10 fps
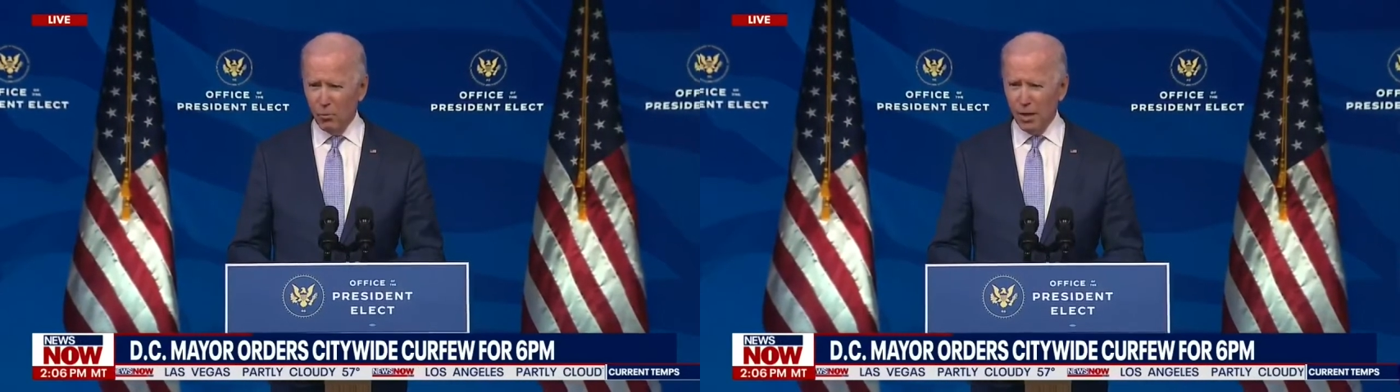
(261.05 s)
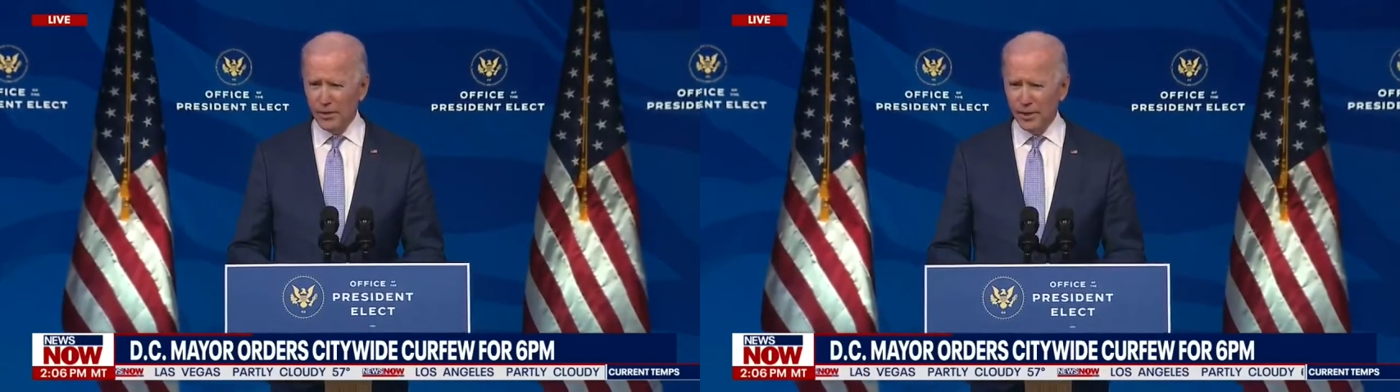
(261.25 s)

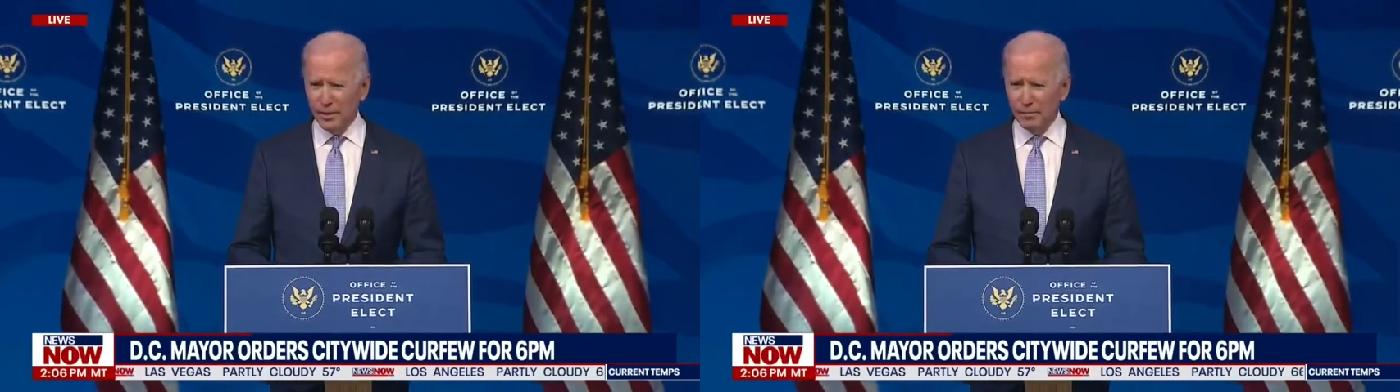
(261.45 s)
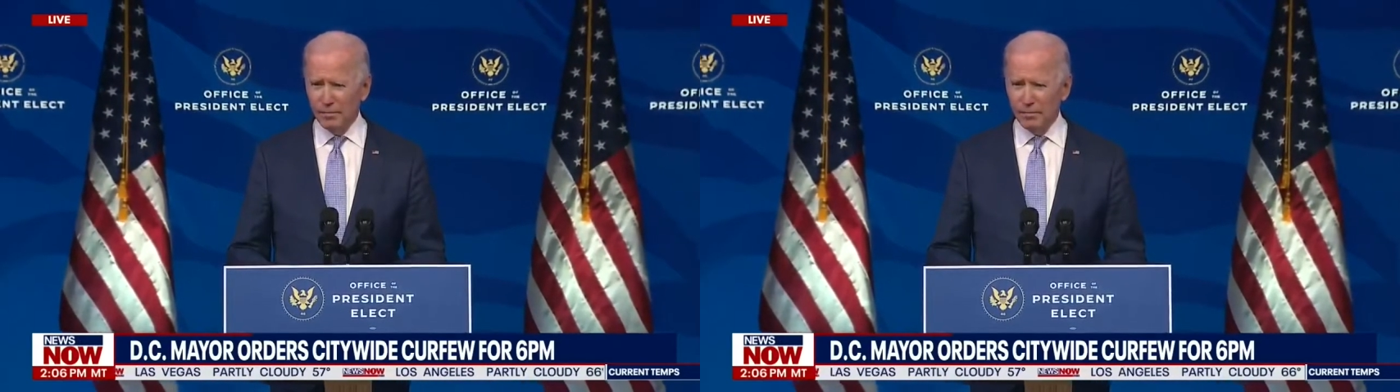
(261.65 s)
watching
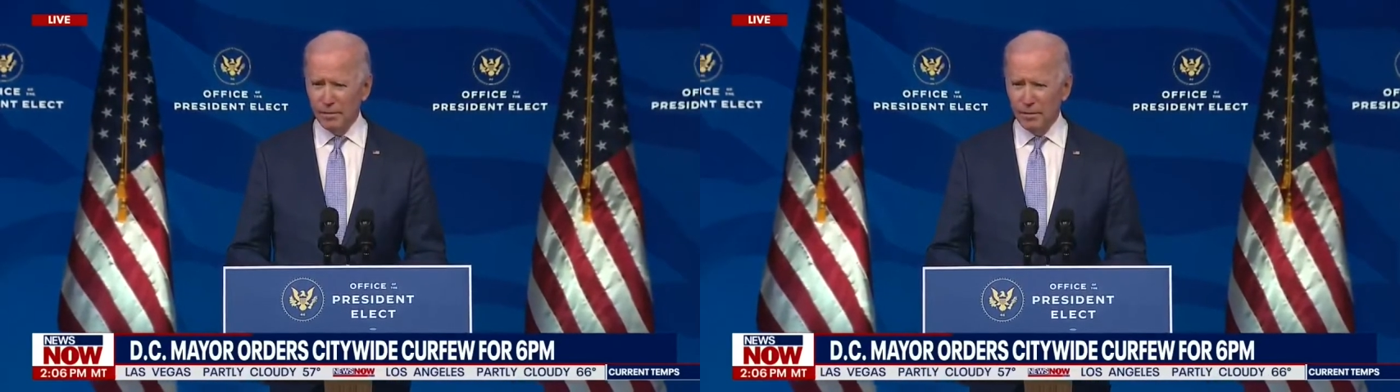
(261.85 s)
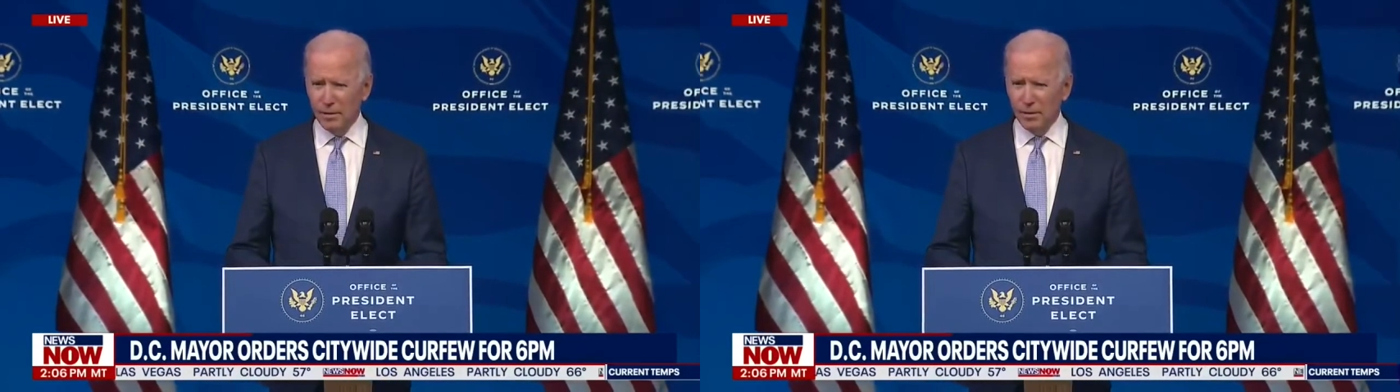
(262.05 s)

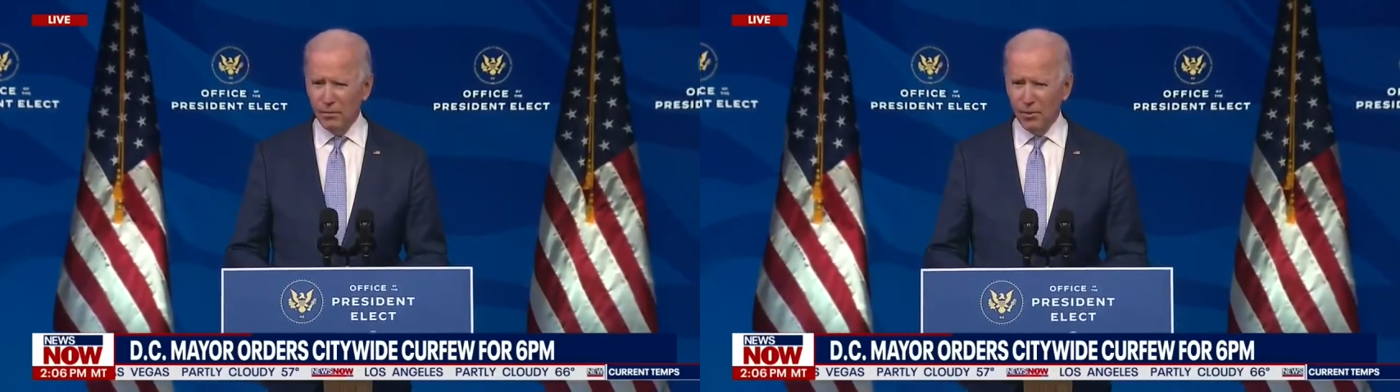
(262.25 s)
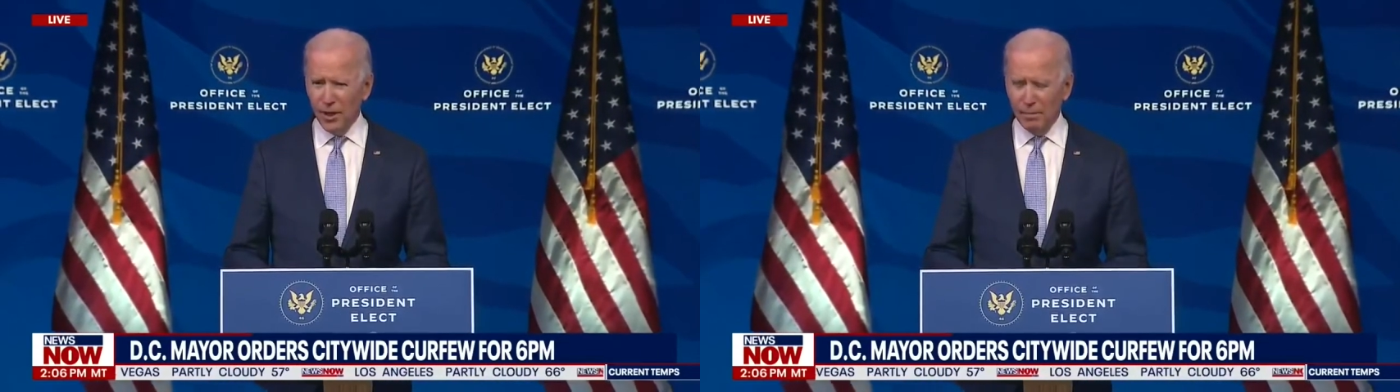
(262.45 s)

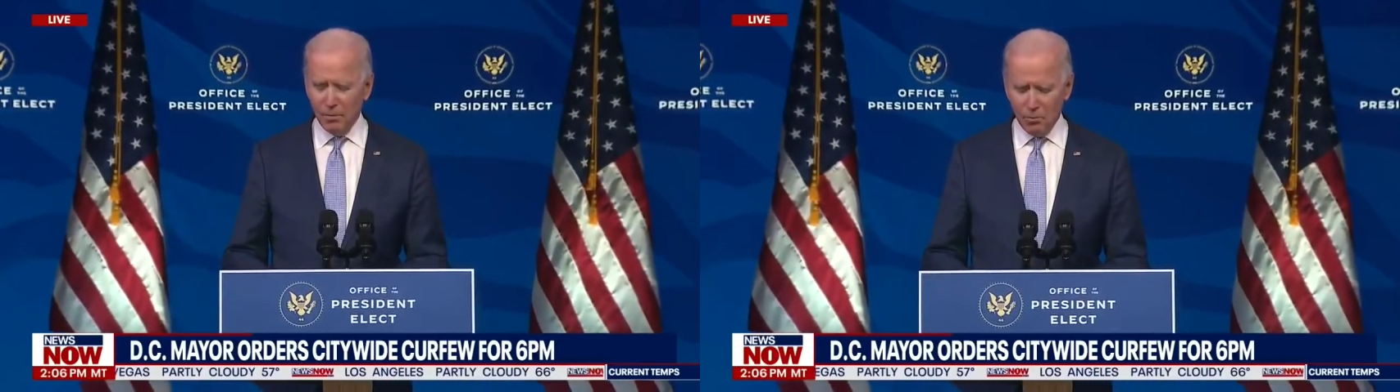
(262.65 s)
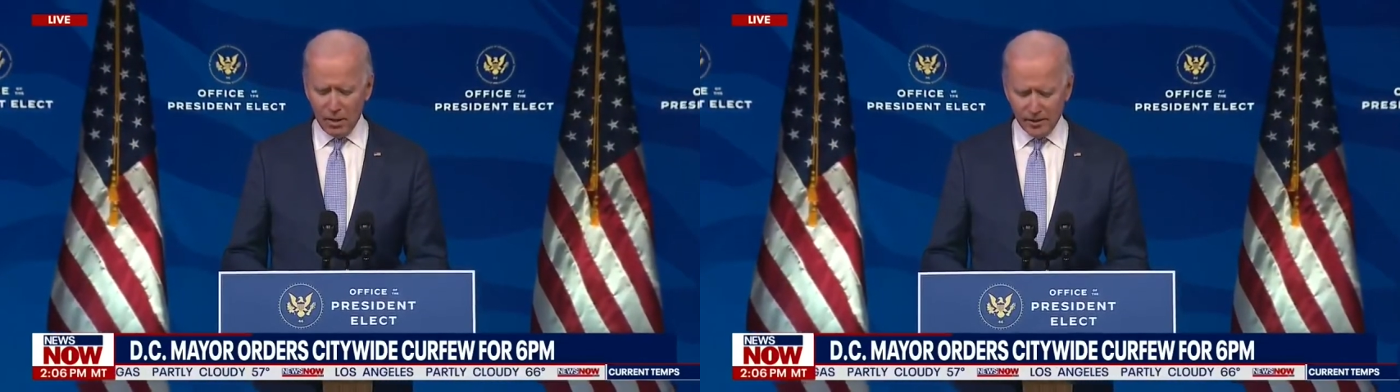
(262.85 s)
what I've
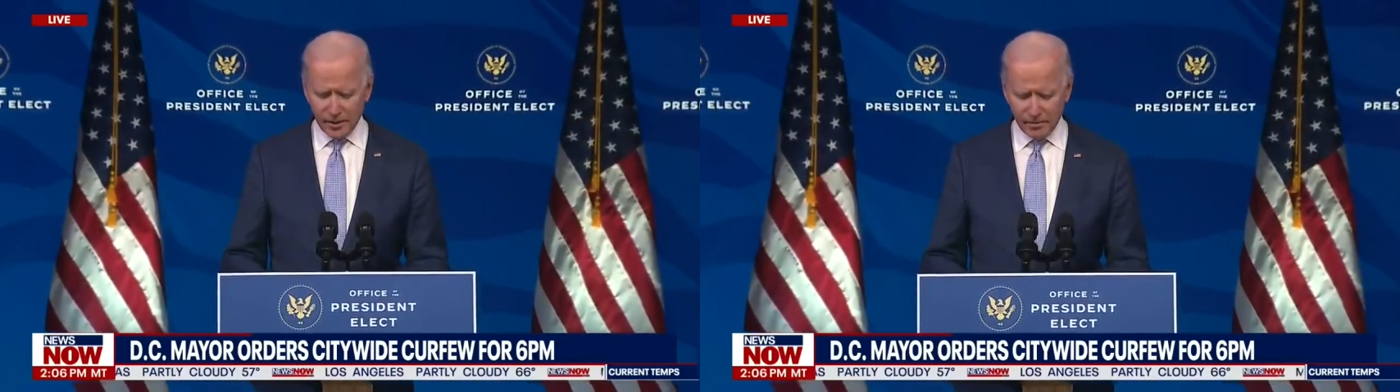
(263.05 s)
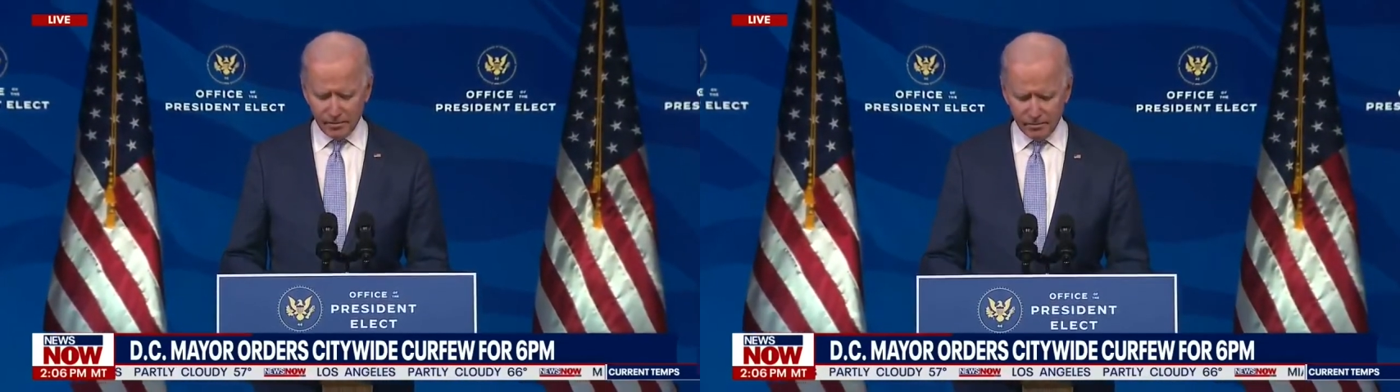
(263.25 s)
been watching.